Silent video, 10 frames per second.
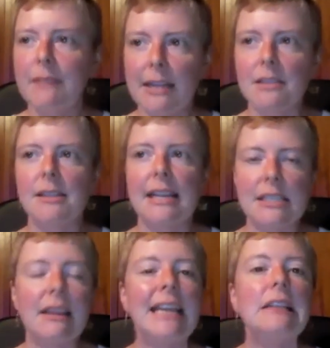It's,
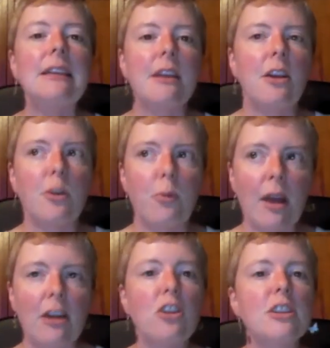it's likely that other
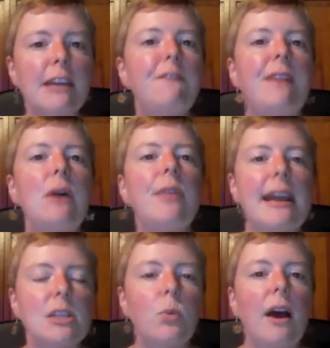predators have found
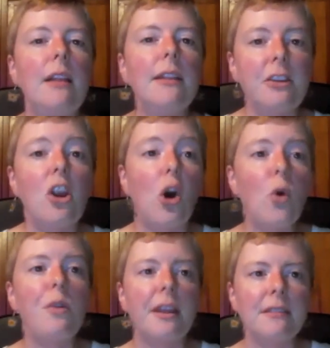that as well and
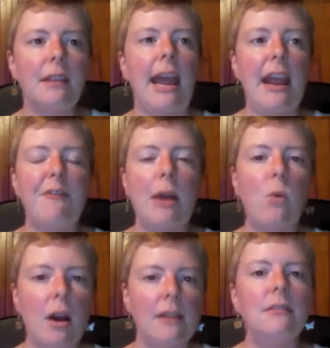know that, hey, if I
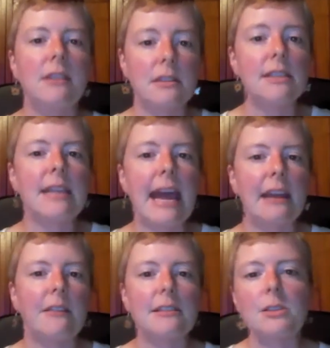want a
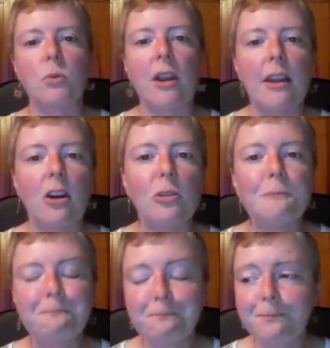snack, this is where I
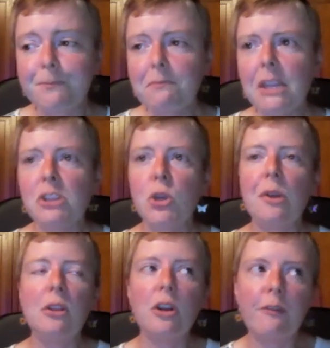go. So
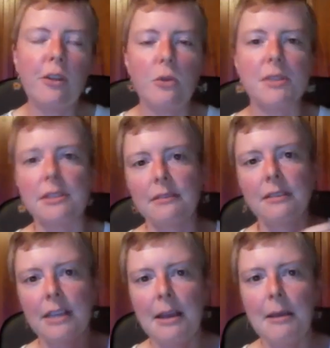they'll look for those
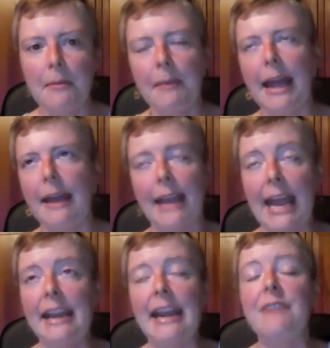
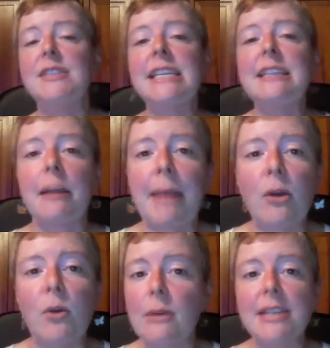and I've seen that at
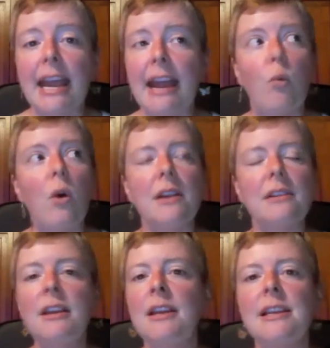my own house. I have
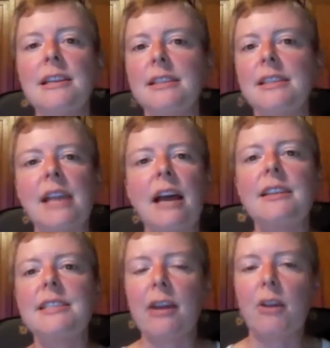one
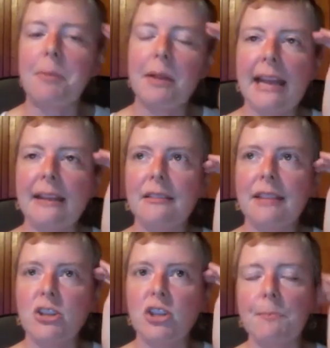solitary plant
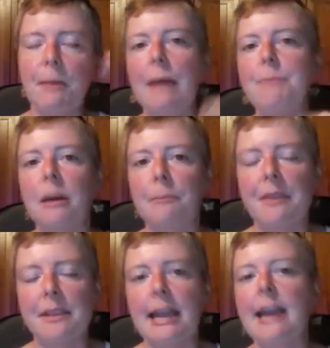that just popped up
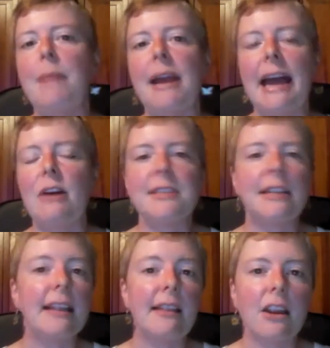on the side of my house
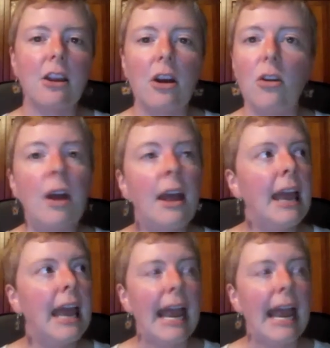and I let it go.